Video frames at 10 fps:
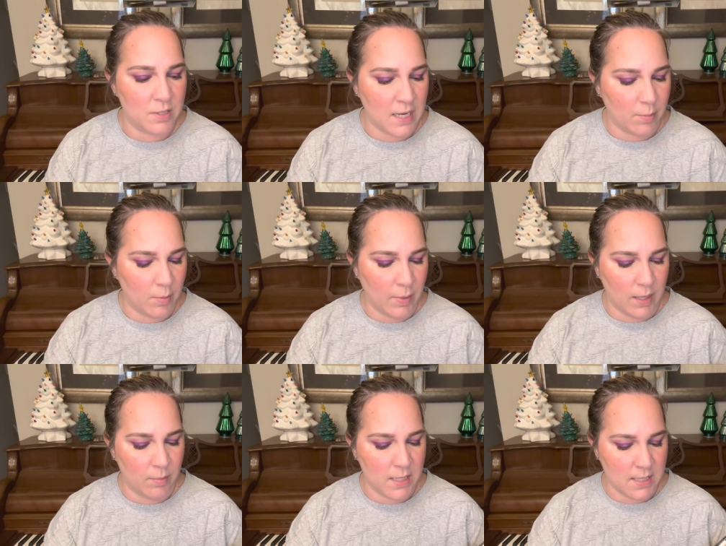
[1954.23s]
top and
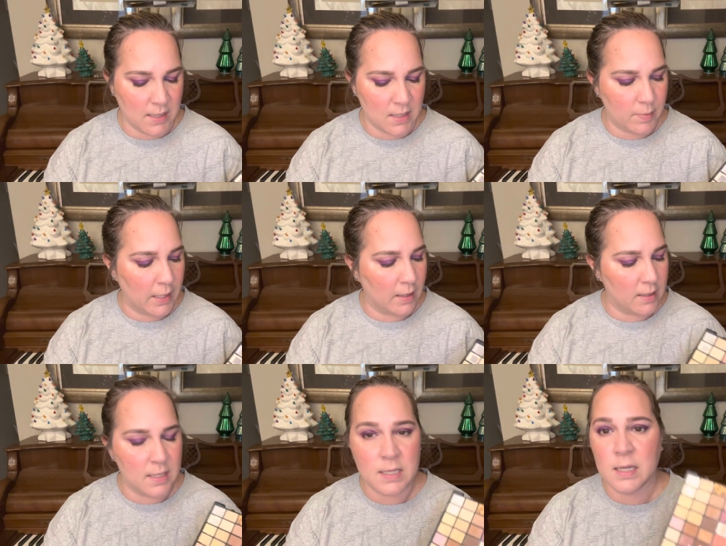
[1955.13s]
bottom is on this palette
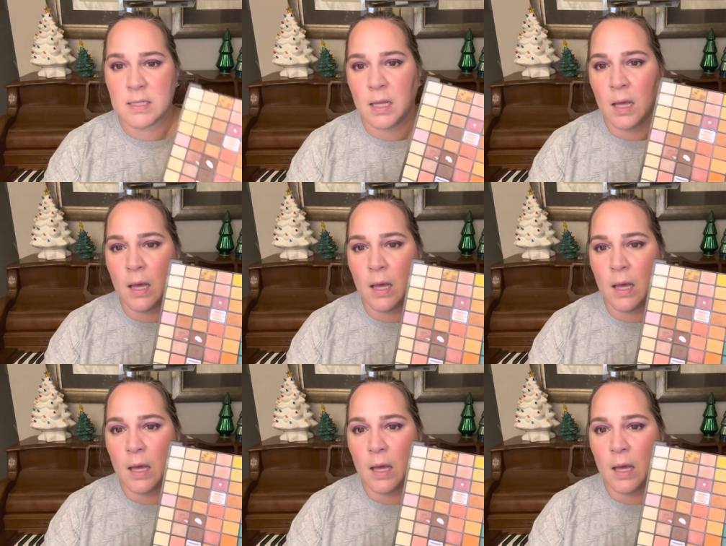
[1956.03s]
these days.